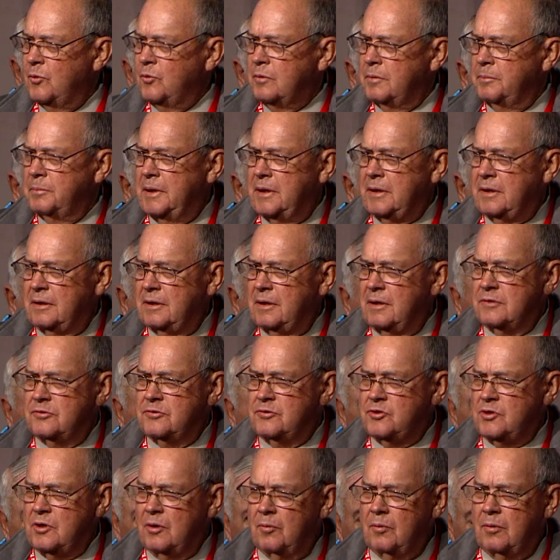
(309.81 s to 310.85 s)
to make this
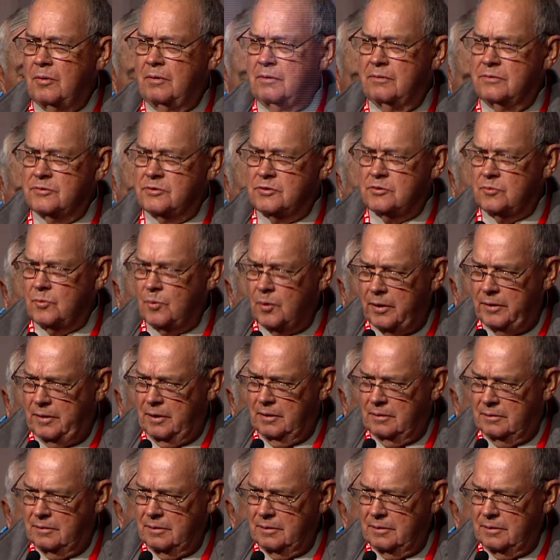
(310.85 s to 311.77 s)
short and sweet.